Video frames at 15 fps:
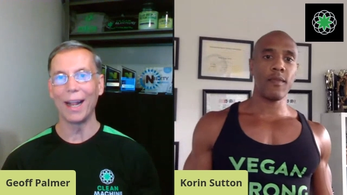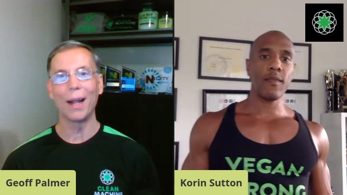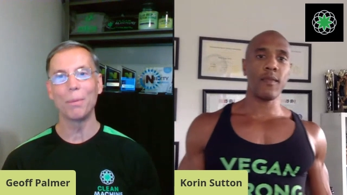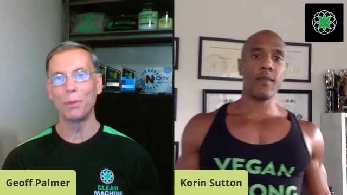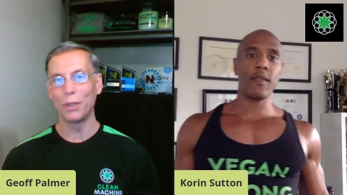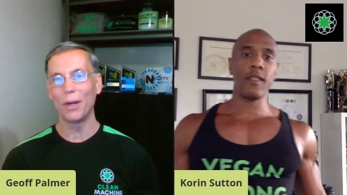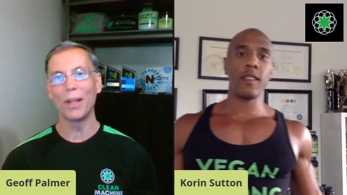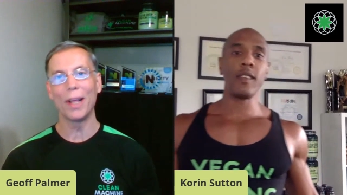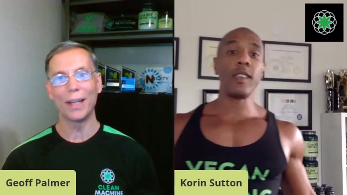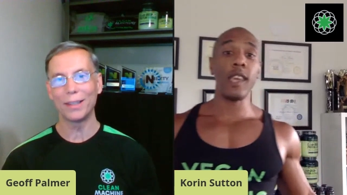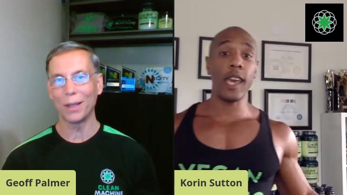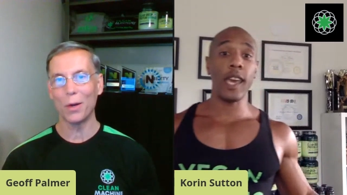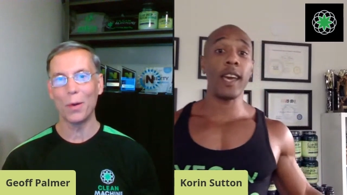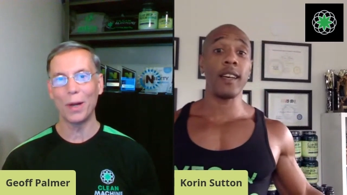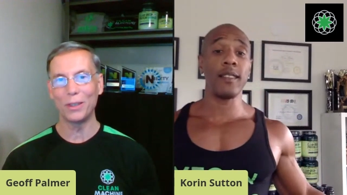Speaker 1: And I'm sure
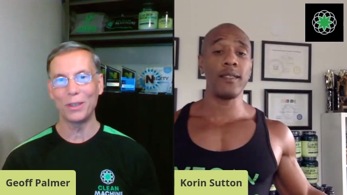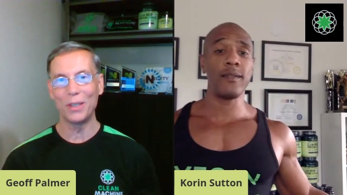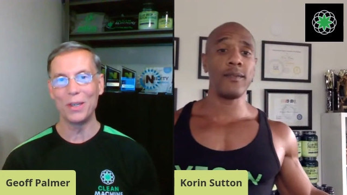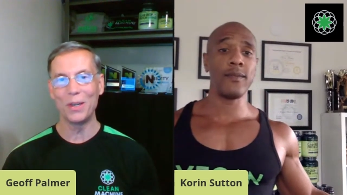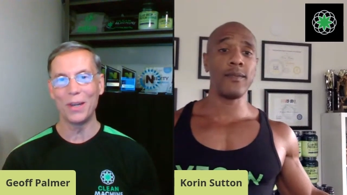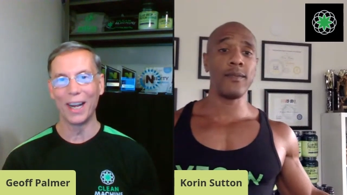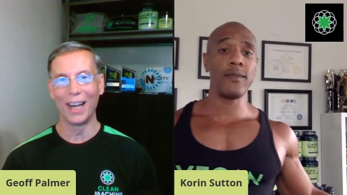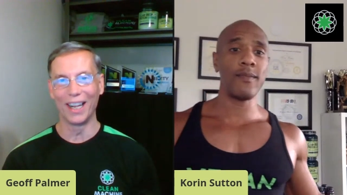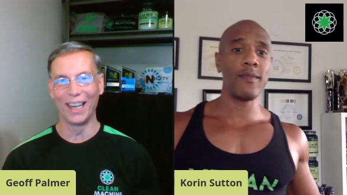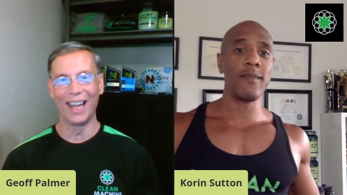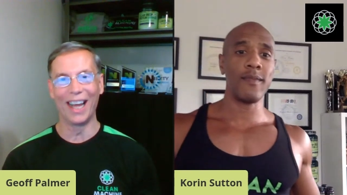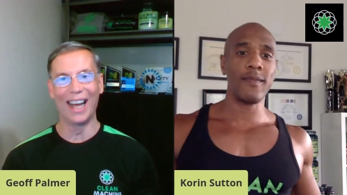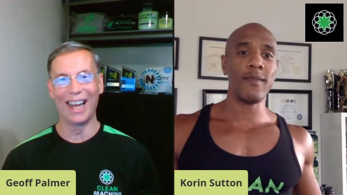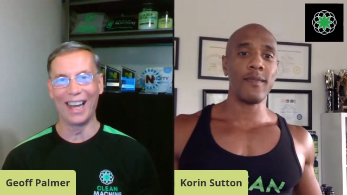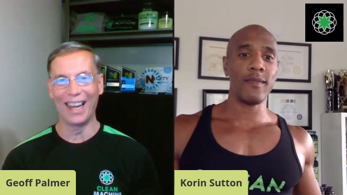that's a question you get a
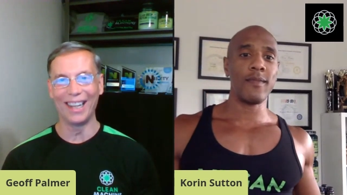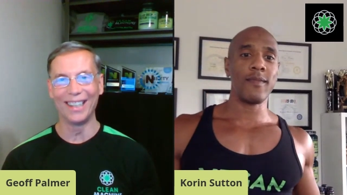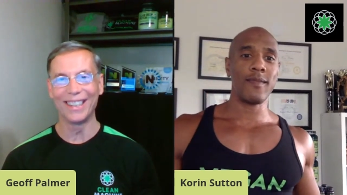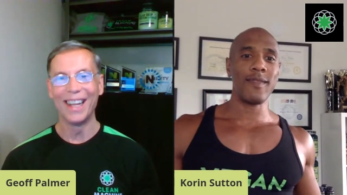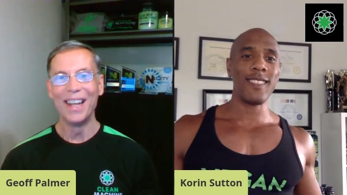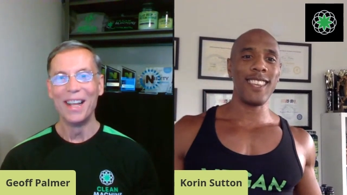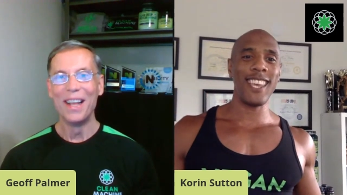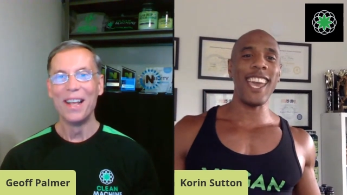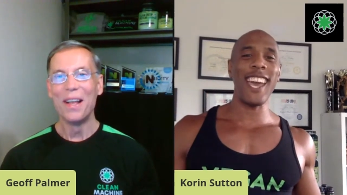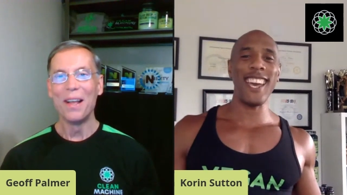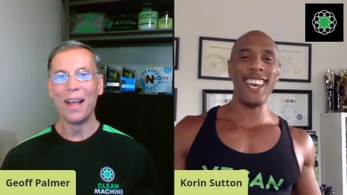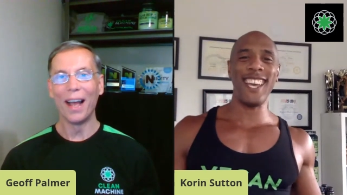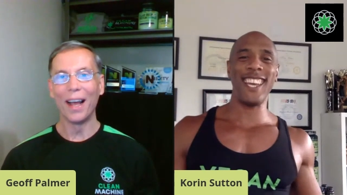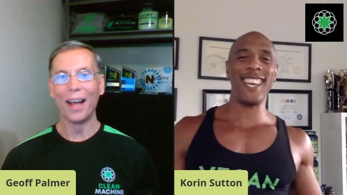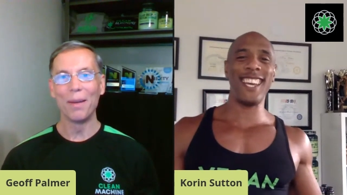lot. Yeah.
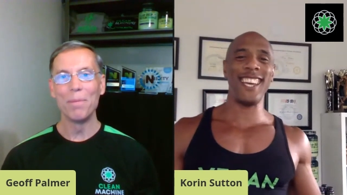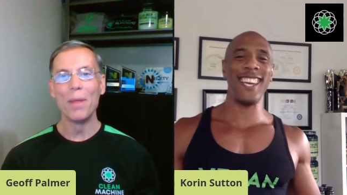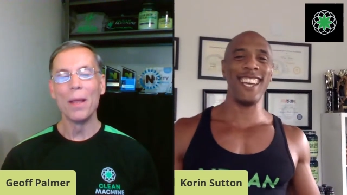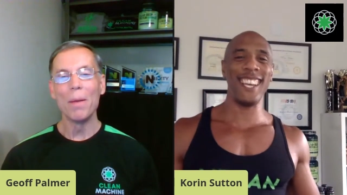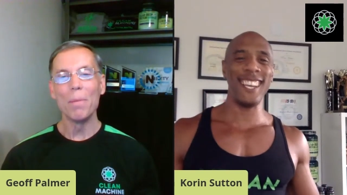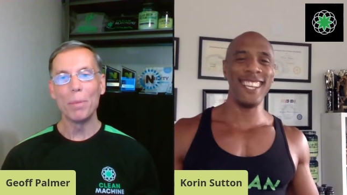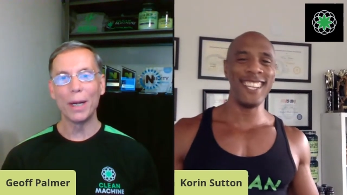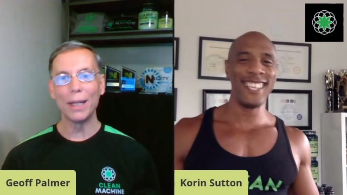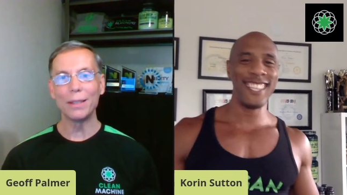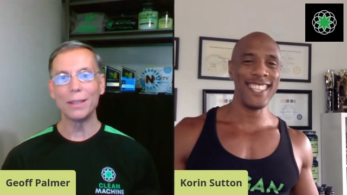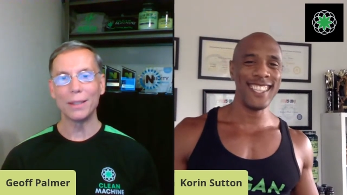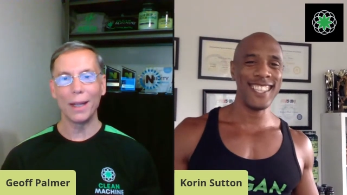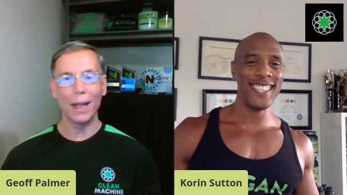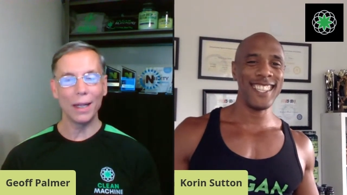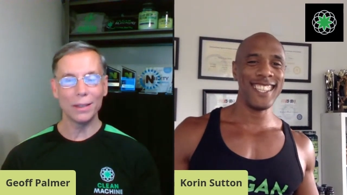Uh, but it's,
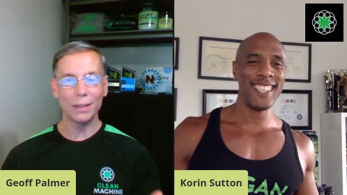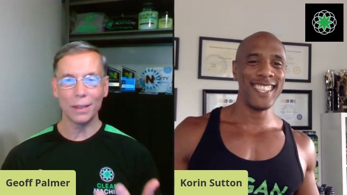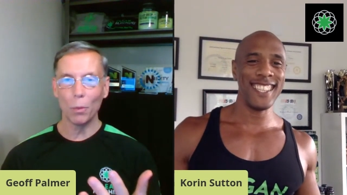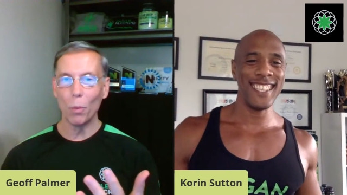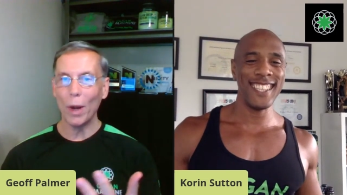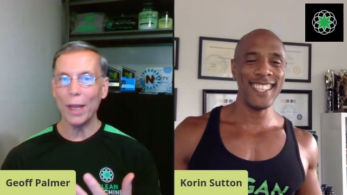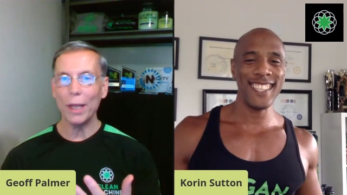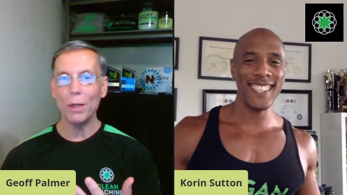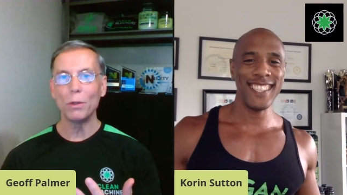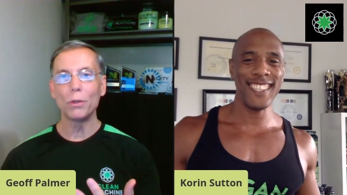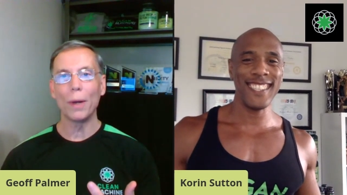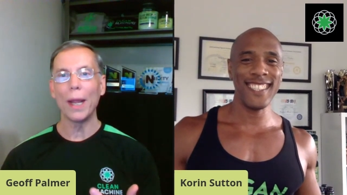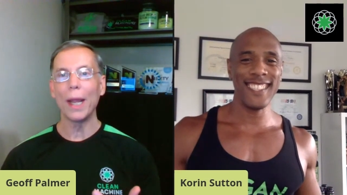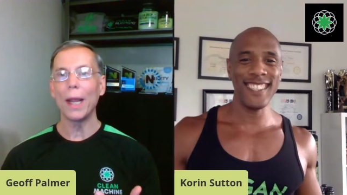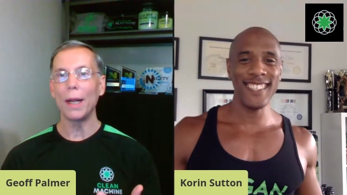it's the way you
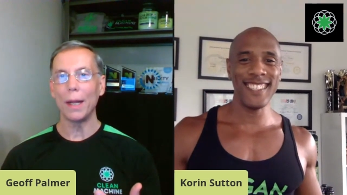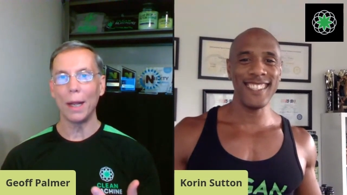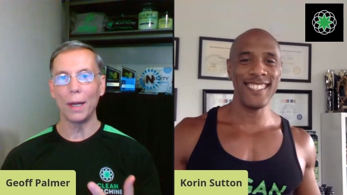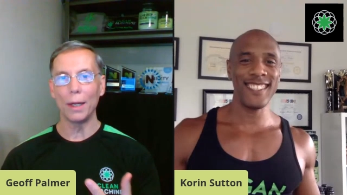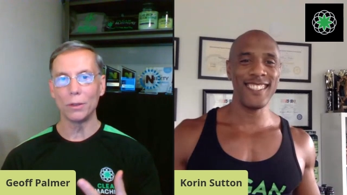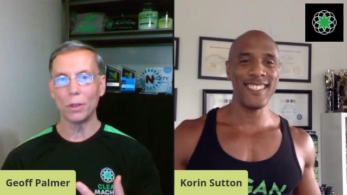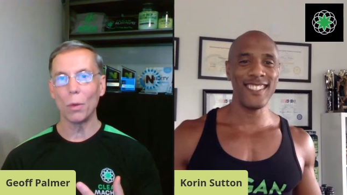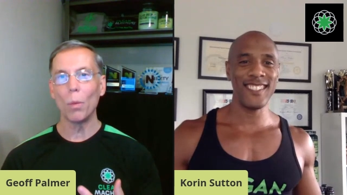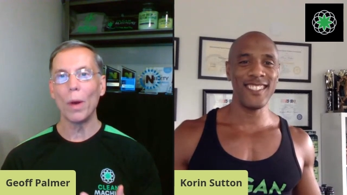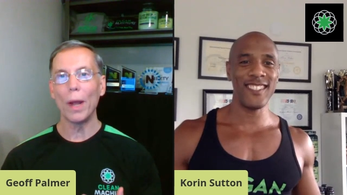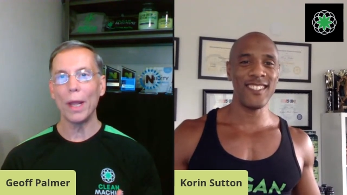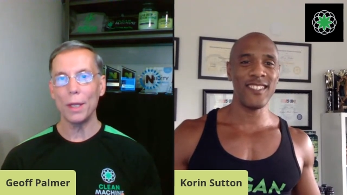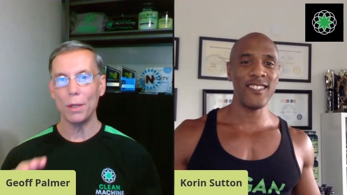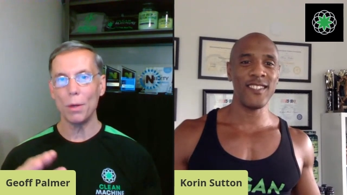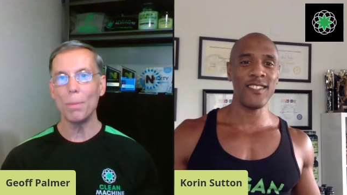train and it's the
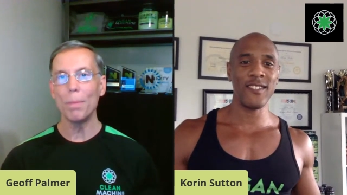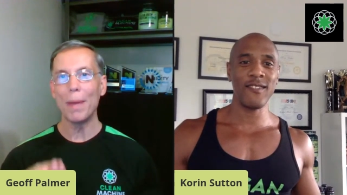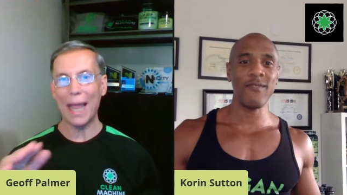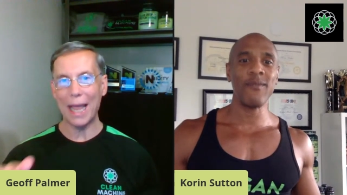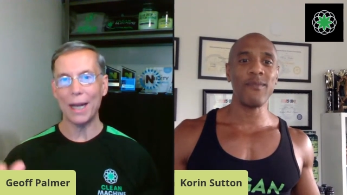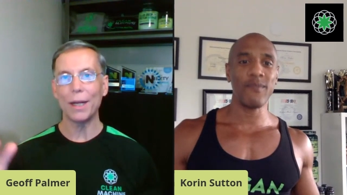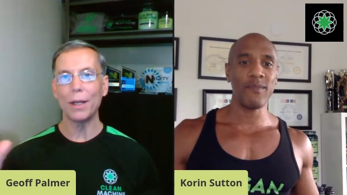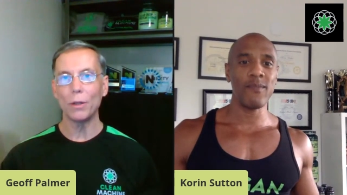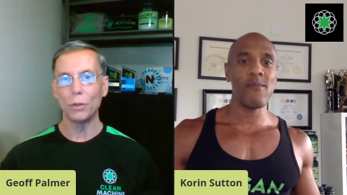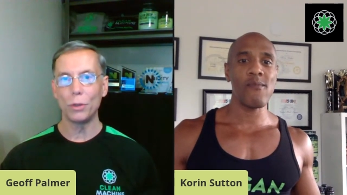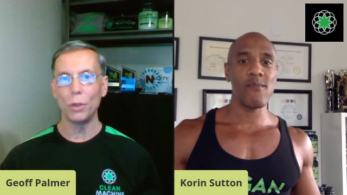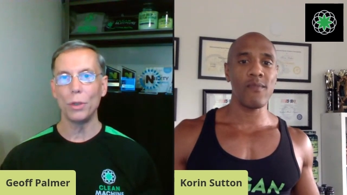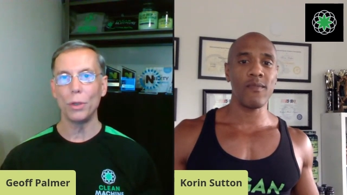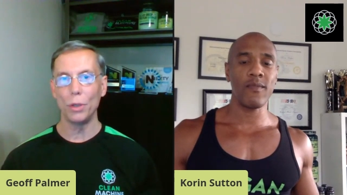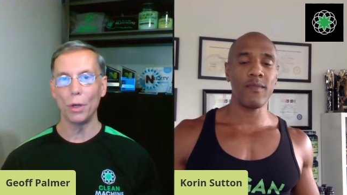way you
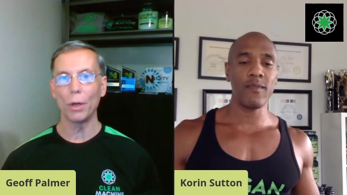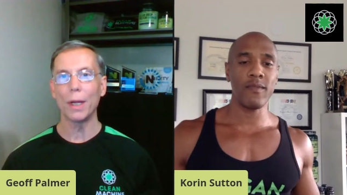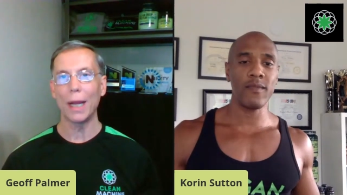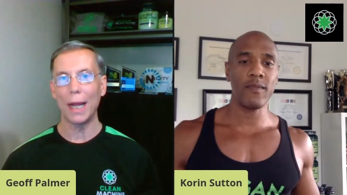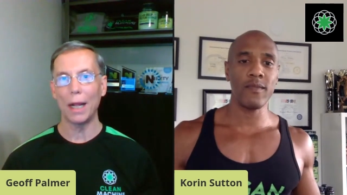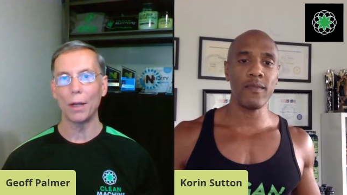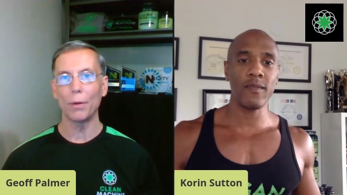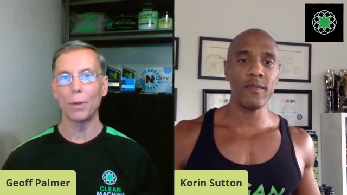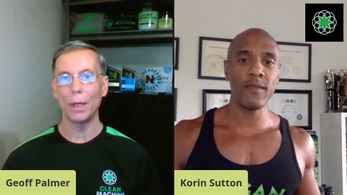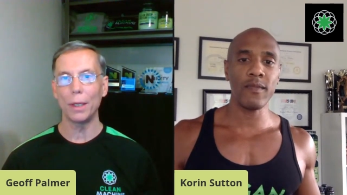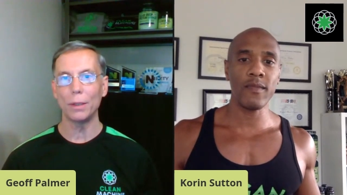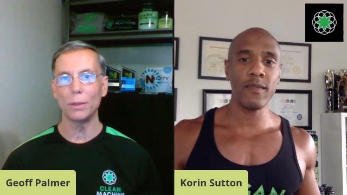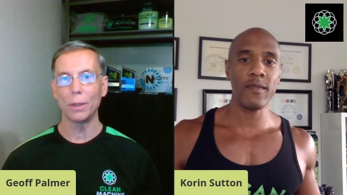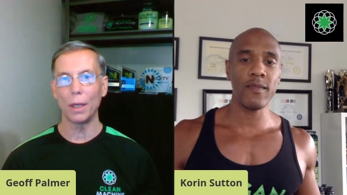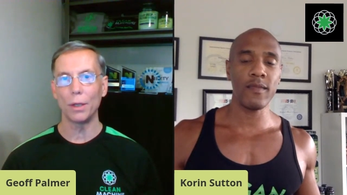manage your
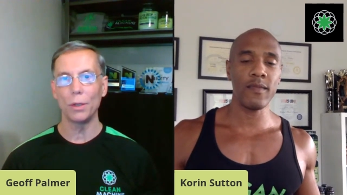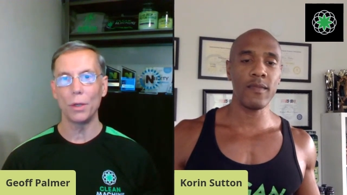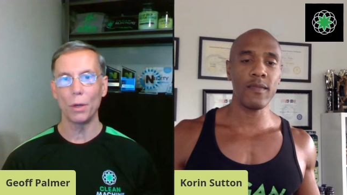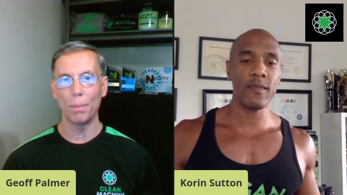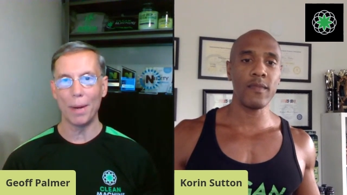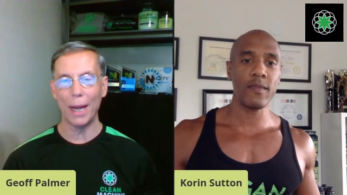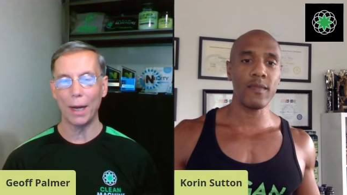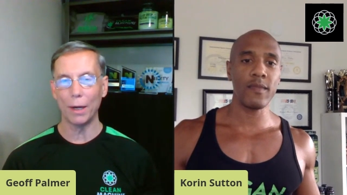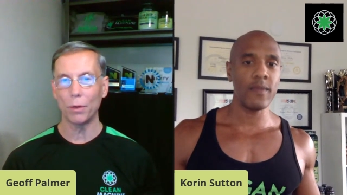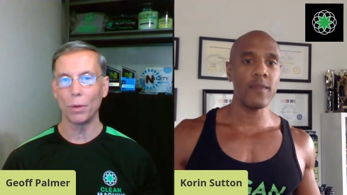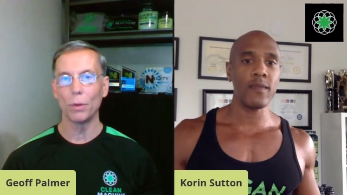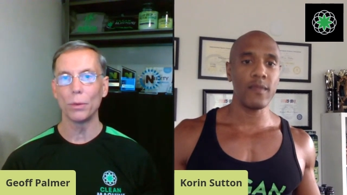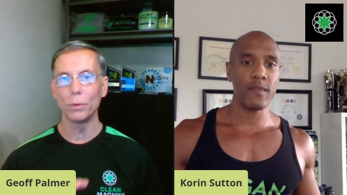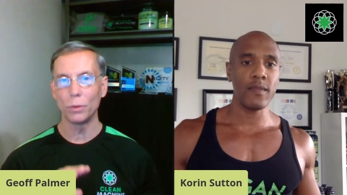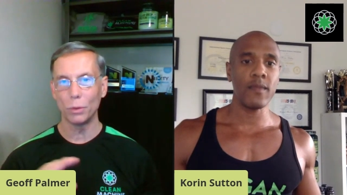calories and your
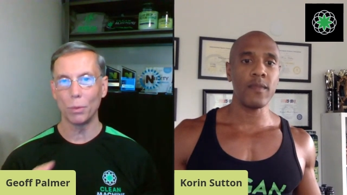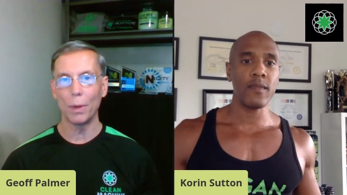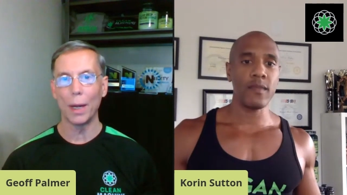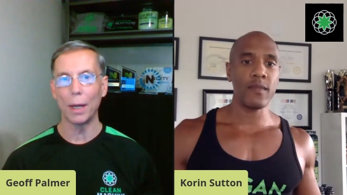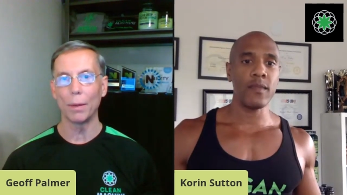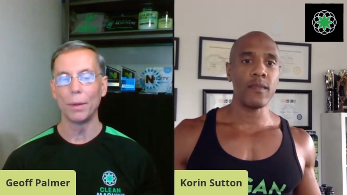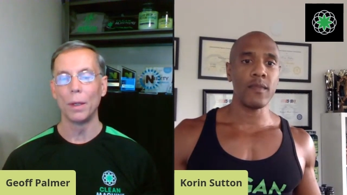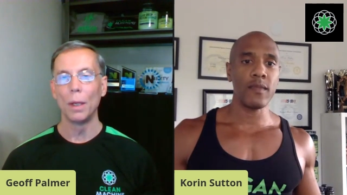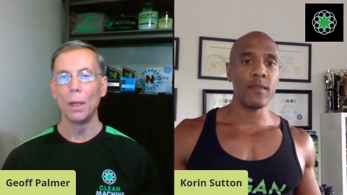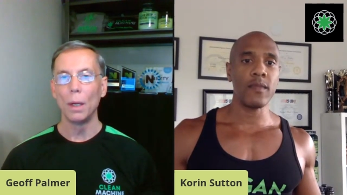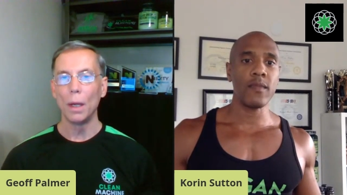macros throughout.